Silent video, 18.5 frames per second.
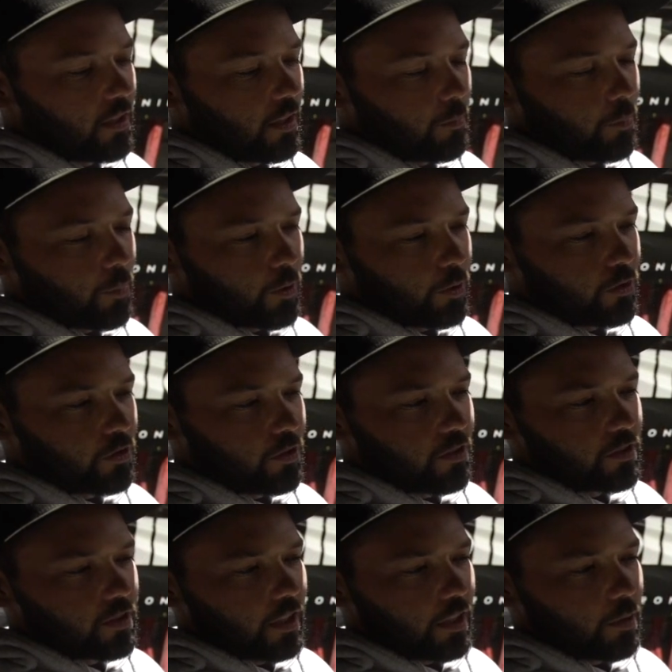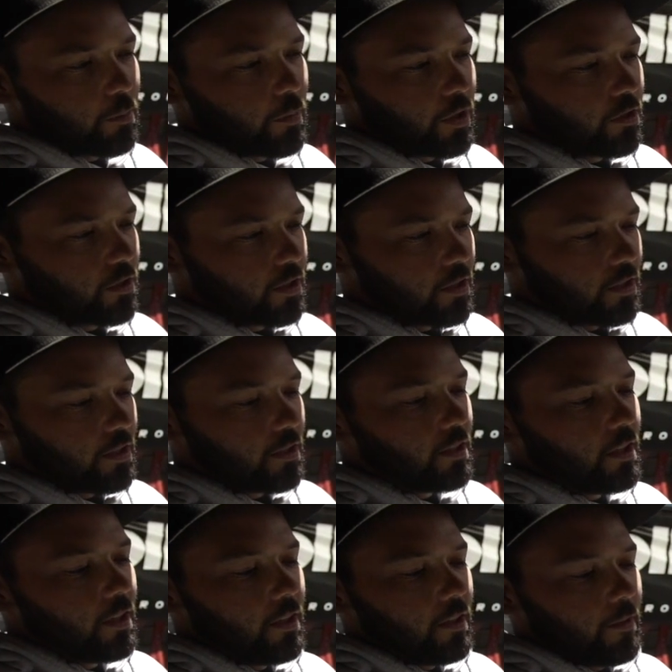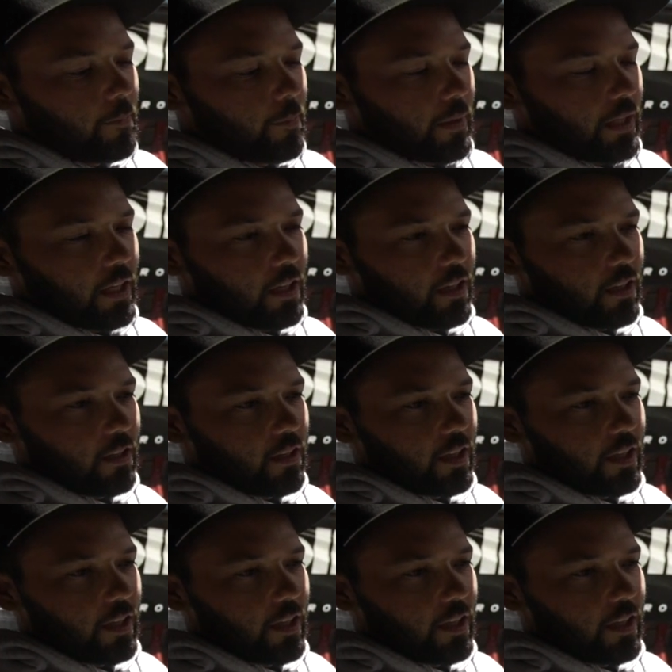that bolts to the side of the motor and